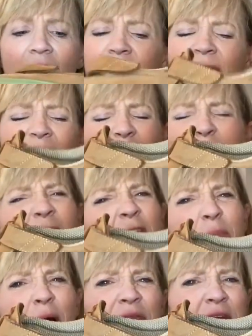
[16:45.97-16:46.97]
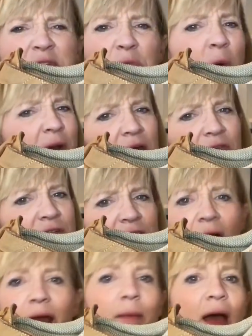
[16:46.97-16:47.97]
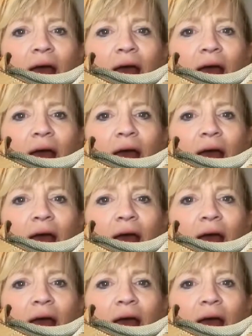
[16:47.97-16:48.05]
think I may have bought these one other time.